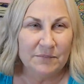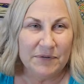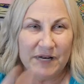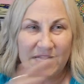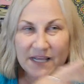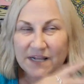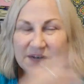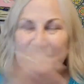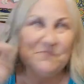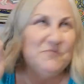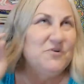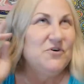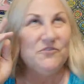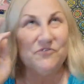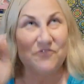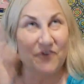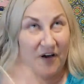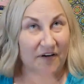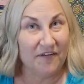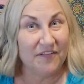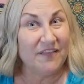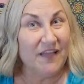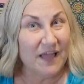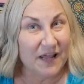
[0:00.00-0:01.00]
I had to move
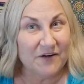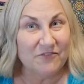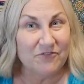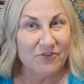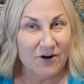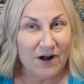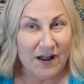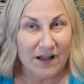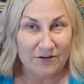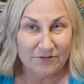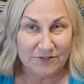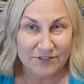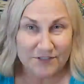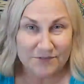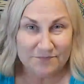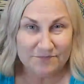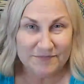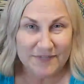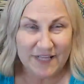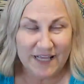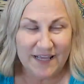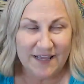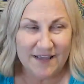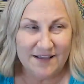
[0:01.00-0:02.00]
a lot of around
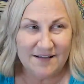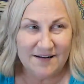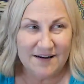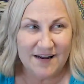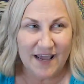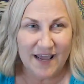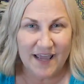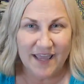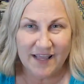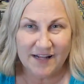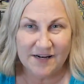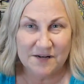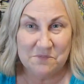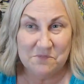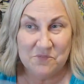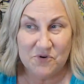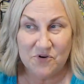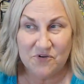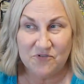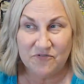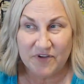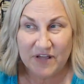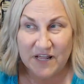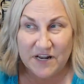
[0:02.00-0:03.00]
and I had to
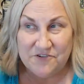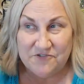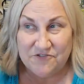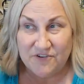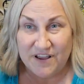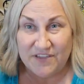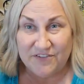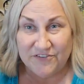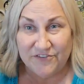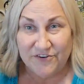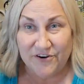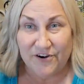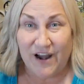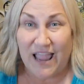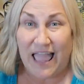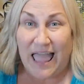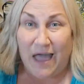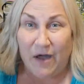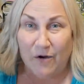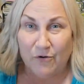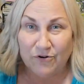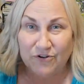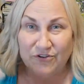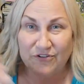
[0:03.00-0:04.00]
move a dresser
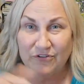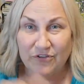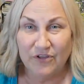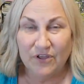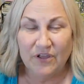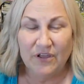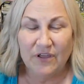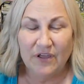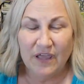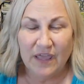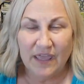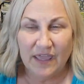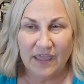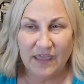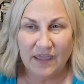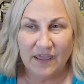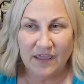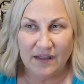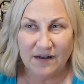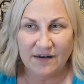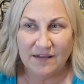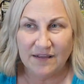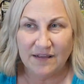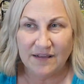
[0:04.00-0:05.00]
out.
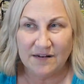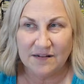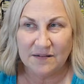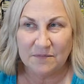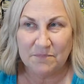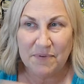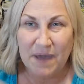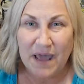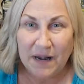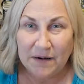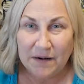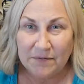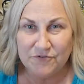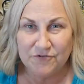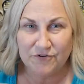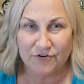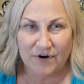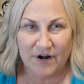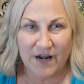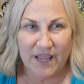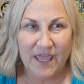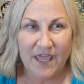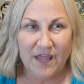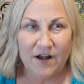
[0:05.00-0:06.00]
And in the bottom
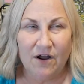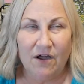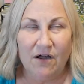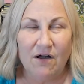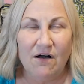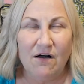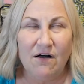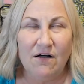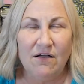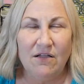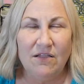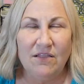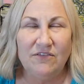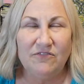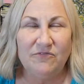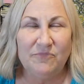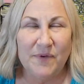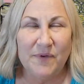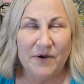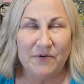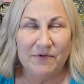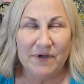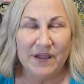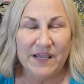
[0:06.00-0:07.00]
drawer, I had all of
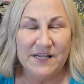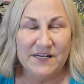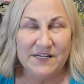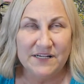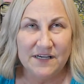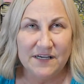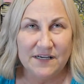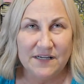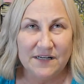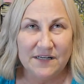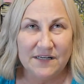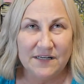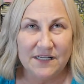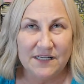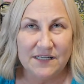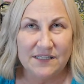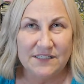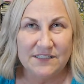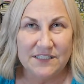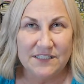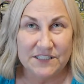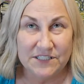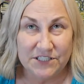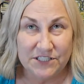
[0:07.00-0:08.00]
my Rae Dunn
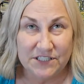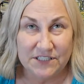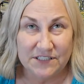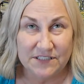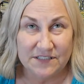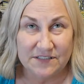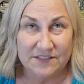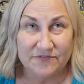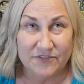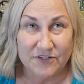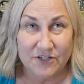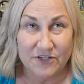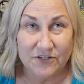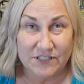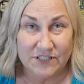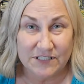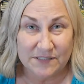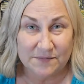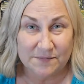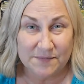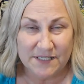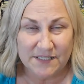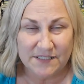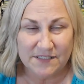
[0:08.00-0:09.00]
dishes for
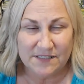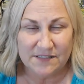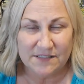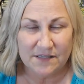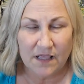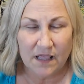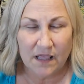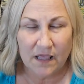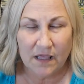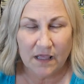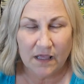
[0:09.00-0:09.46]
Christmas,